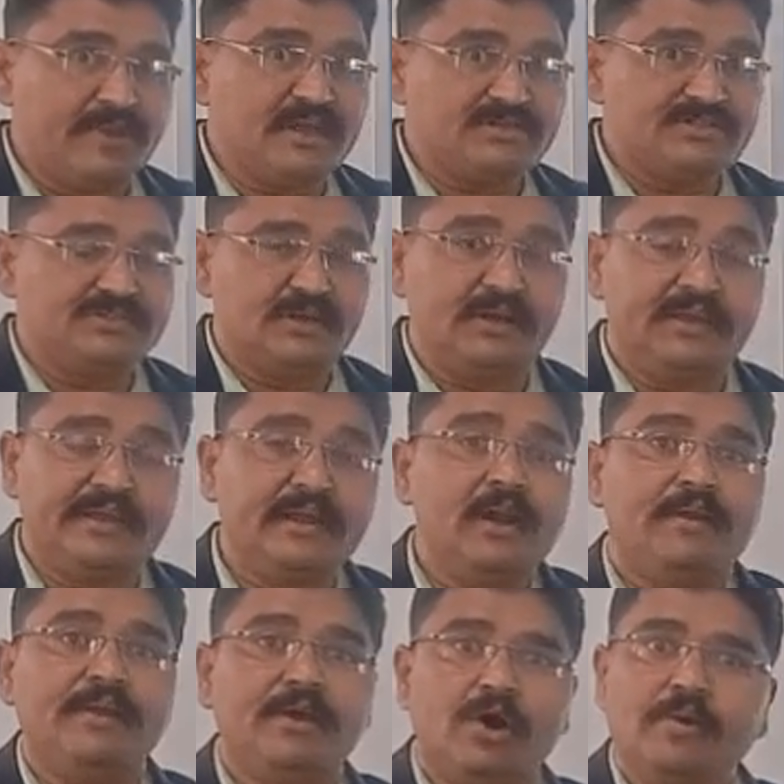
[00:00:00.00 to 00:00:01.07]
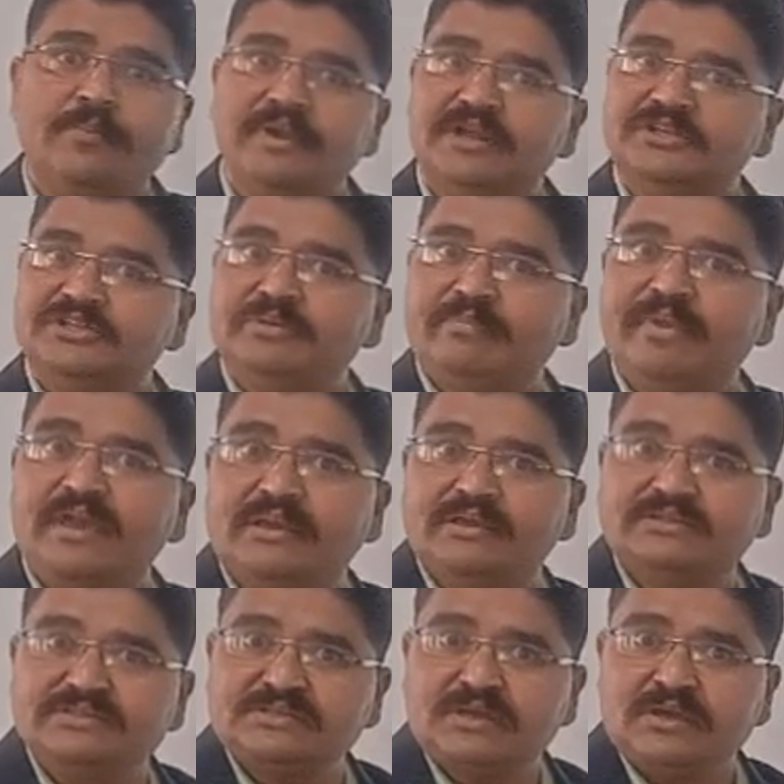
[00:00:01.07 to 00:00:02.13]
Means genetical recombination
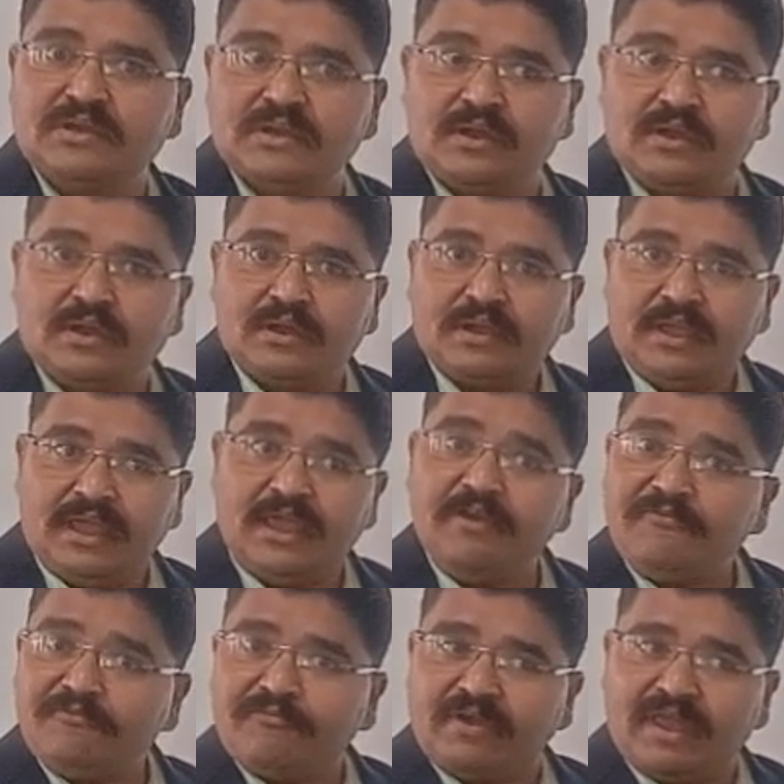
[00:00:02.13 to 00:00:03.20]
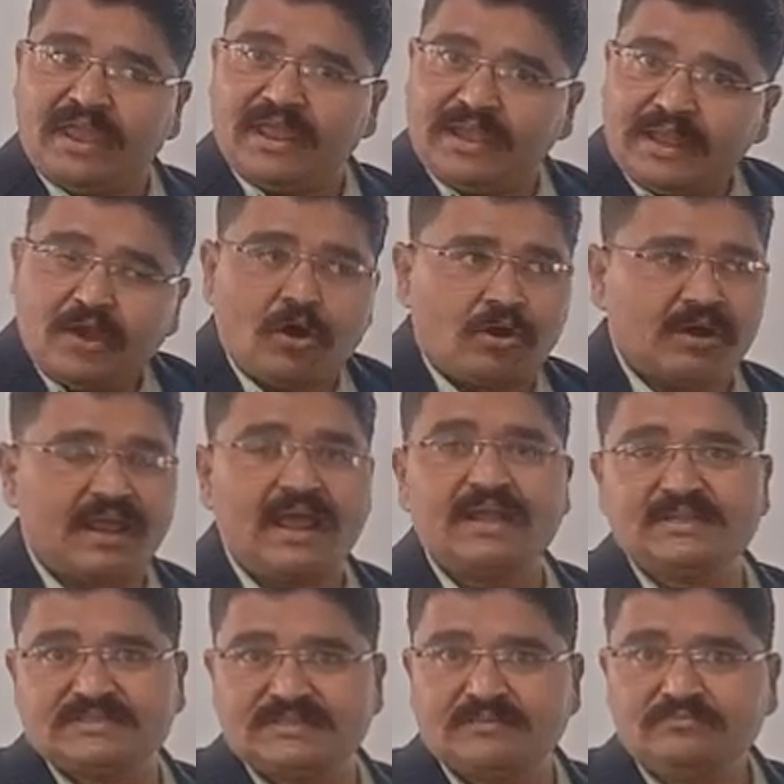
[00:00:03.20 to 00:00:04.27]
means if any
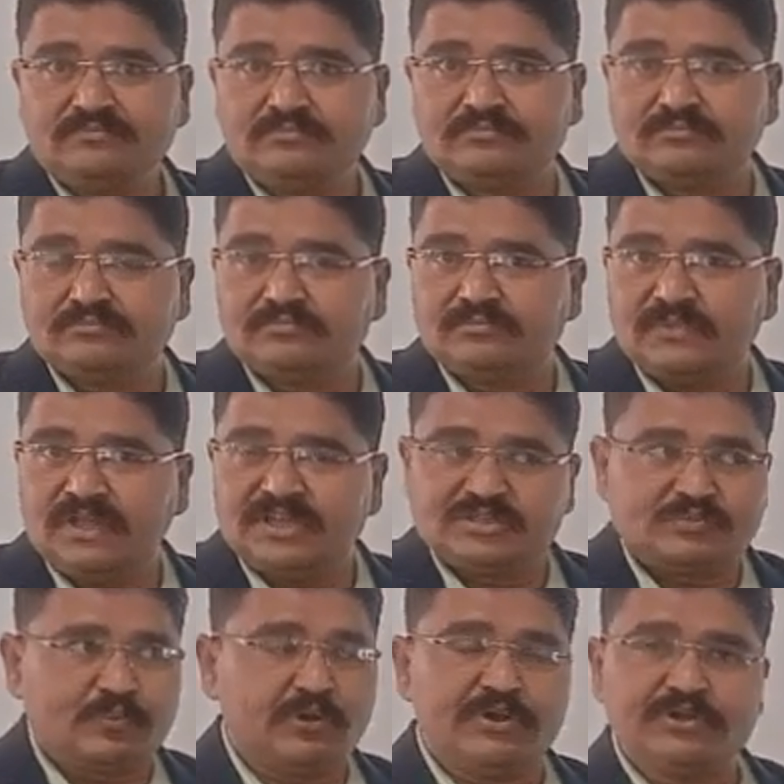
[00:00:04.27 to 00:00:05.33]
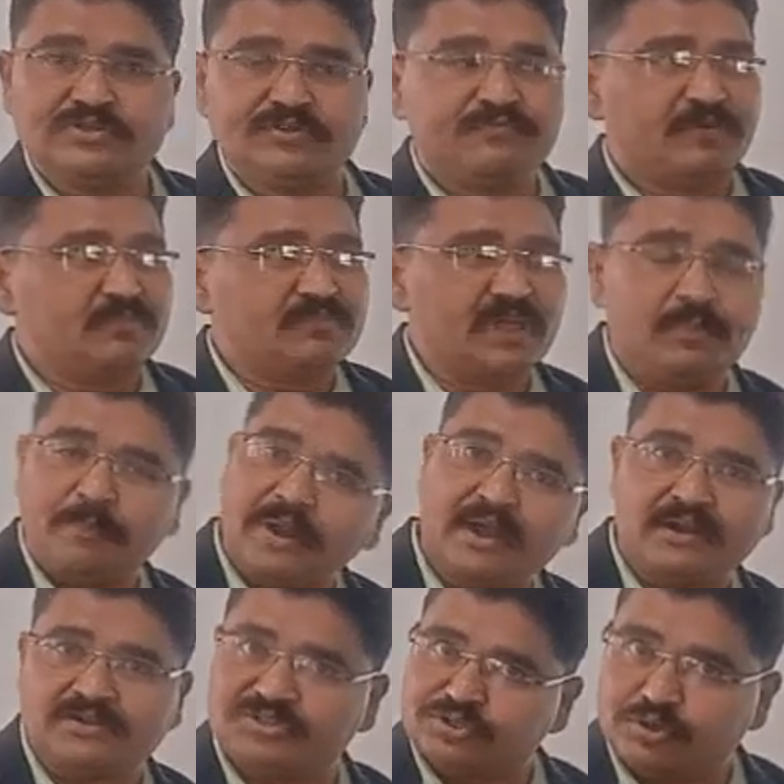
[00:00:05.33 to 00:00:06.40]
organism is produced from their
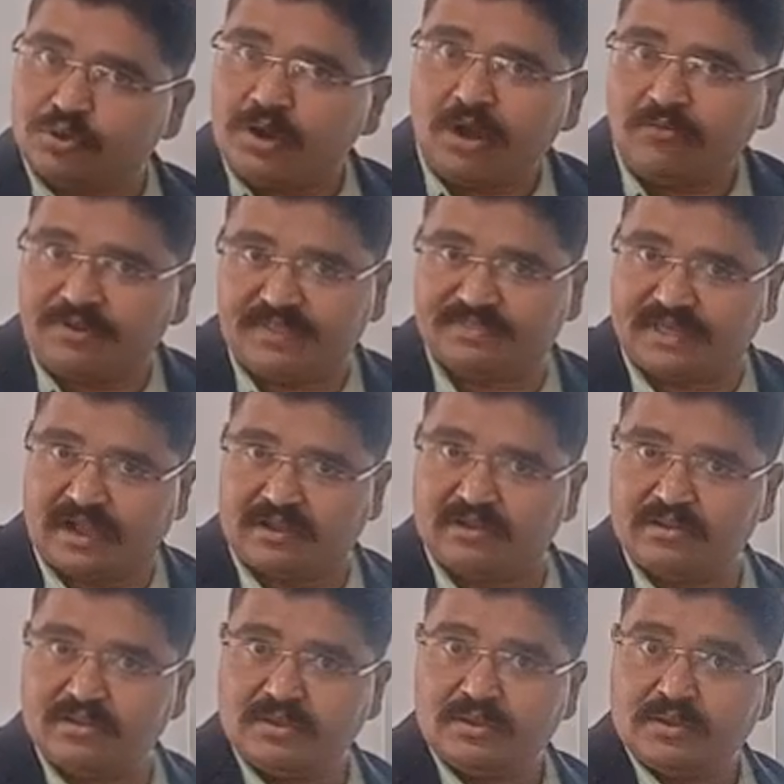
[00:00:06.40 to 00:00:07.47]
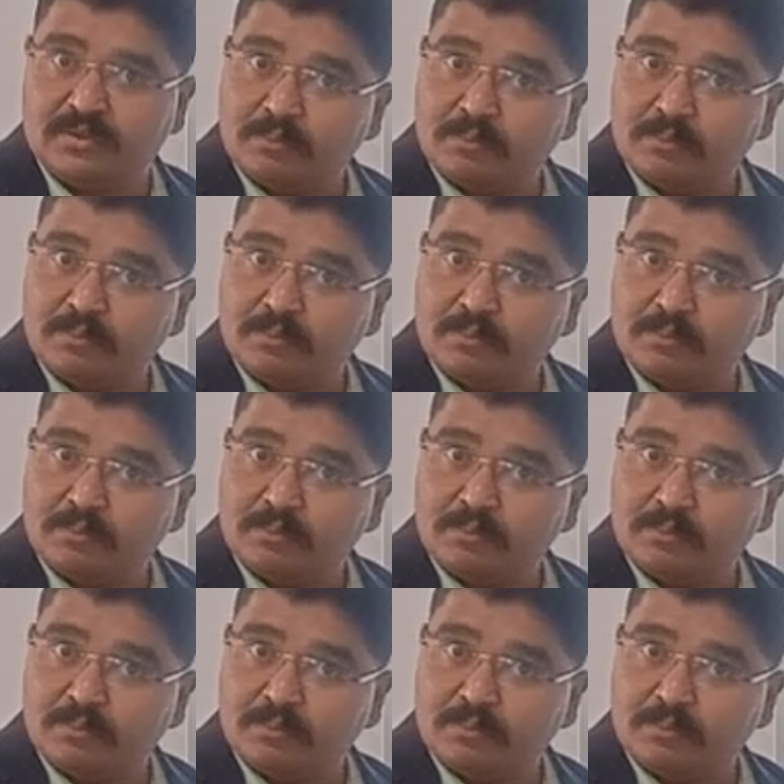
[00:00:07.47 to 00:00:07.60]
parents, no doubt in that.